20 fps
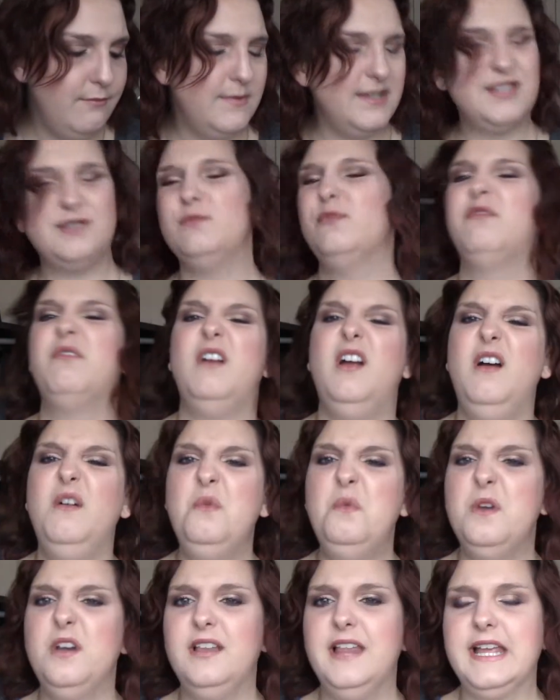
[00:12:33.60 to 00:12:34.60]
mentioned before, I
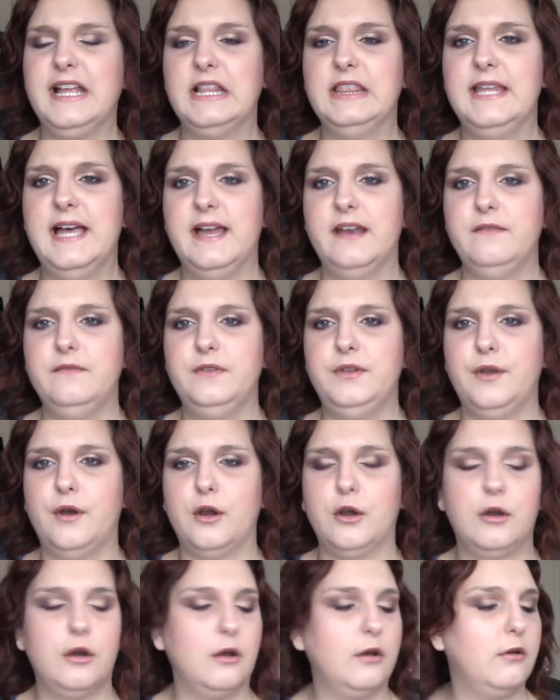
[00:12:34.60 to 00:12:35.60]
don't wear like a lot of
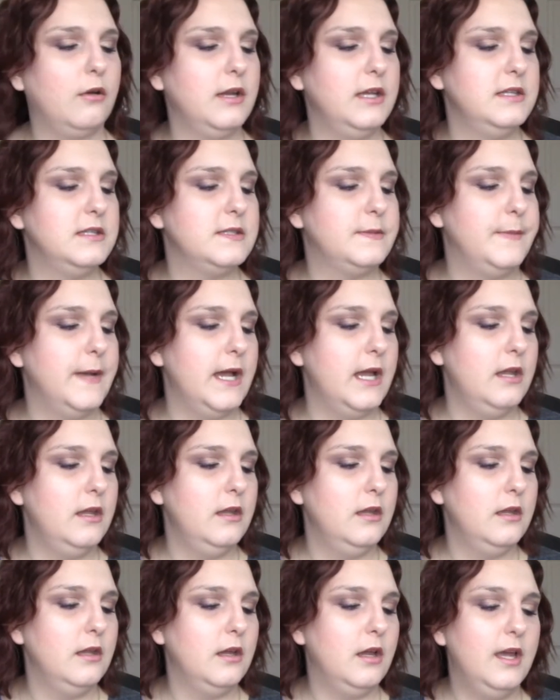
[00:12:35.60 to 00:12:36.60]
darker greens, but
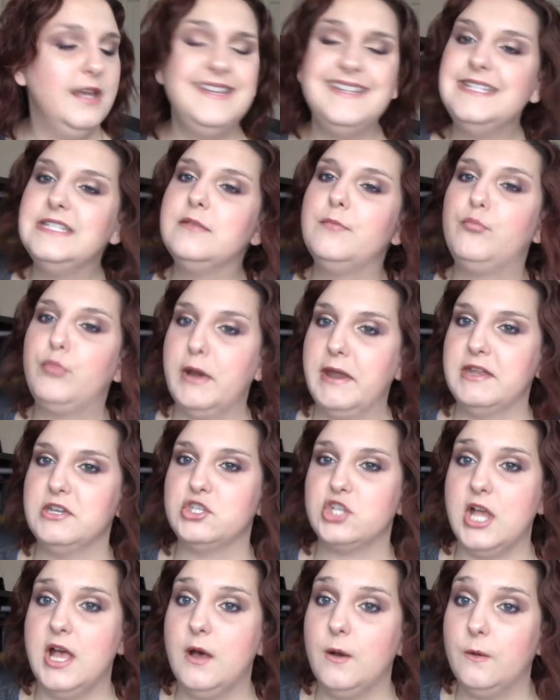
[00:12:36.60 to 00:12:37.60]
I need to
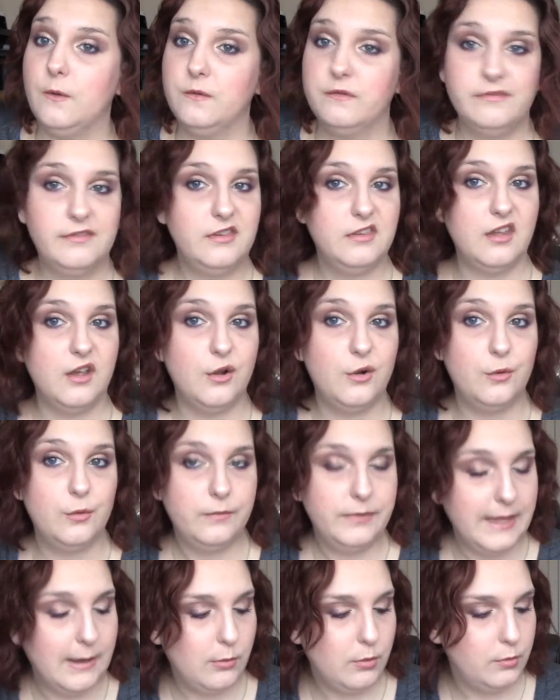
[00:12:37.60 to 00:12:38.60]
branch out, so
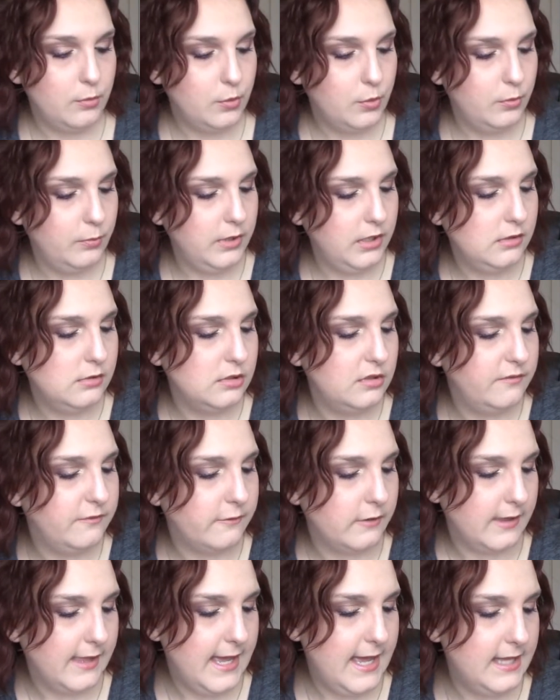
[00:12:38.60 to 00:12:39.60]
that one will be good
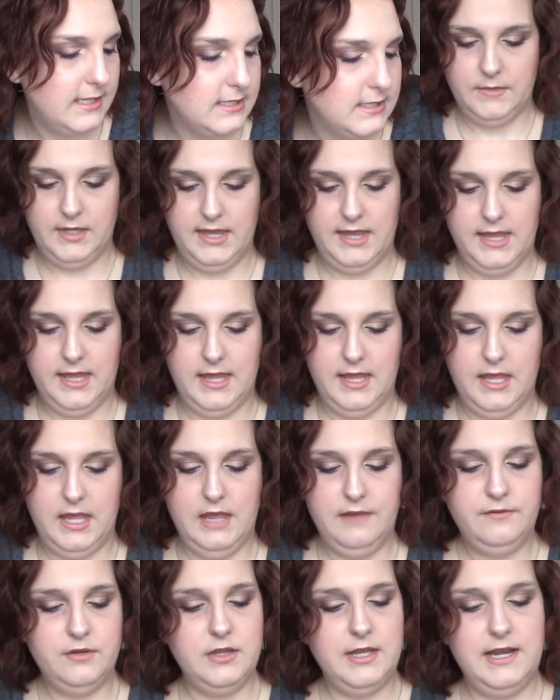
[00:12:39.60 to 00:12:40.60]
for that.
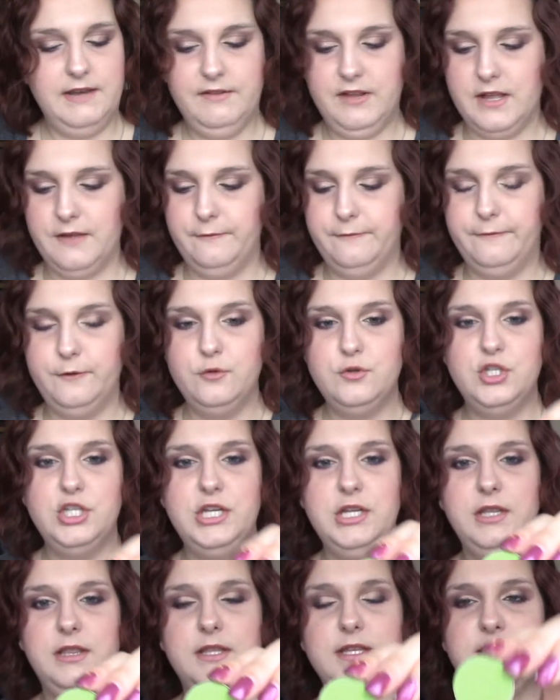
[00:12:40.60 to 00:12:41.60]
After that, I've got
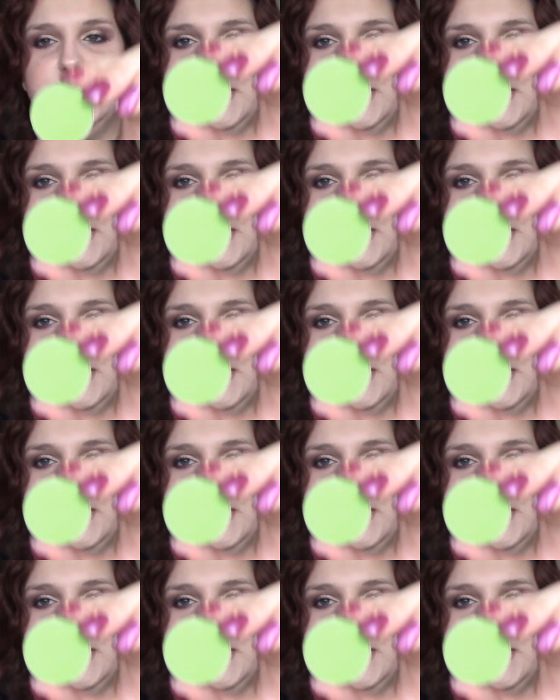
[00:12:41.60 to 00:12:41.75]
Fuji. This